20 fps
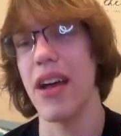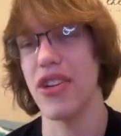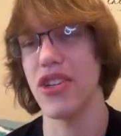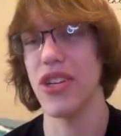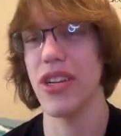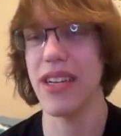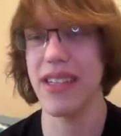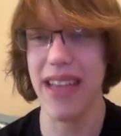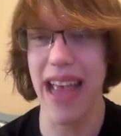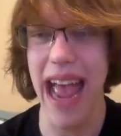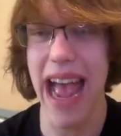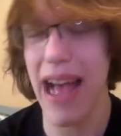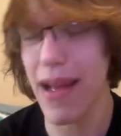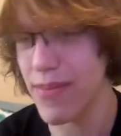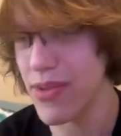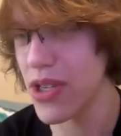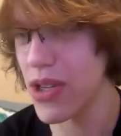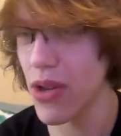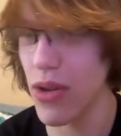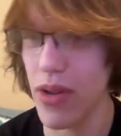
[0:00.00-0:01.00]
She is
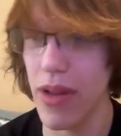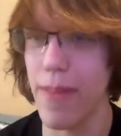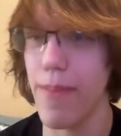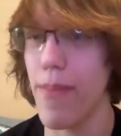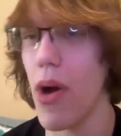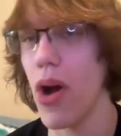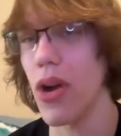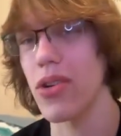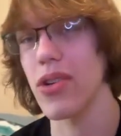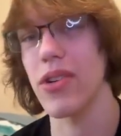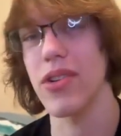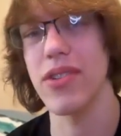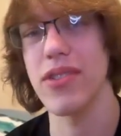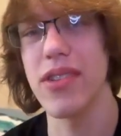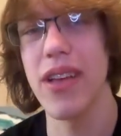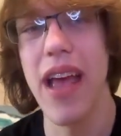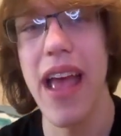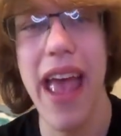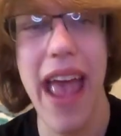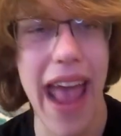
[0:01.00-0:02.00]
absolutely bonkers,
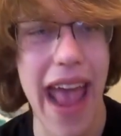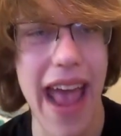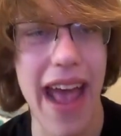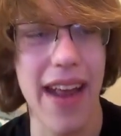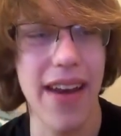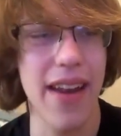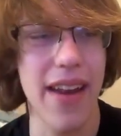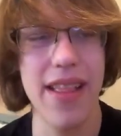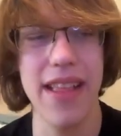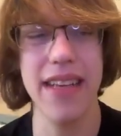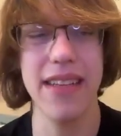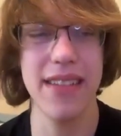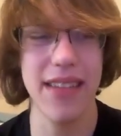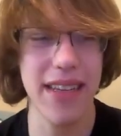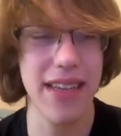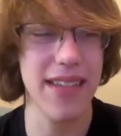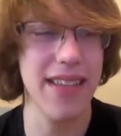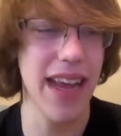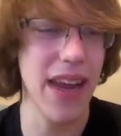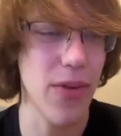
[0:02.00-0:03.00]
and this
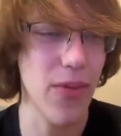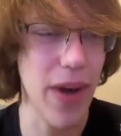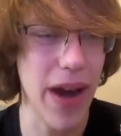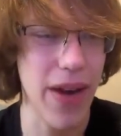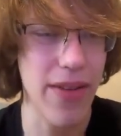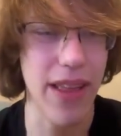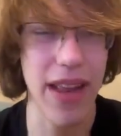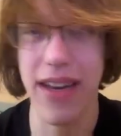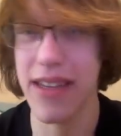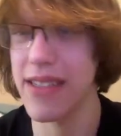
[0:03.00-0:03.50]
is a rare that is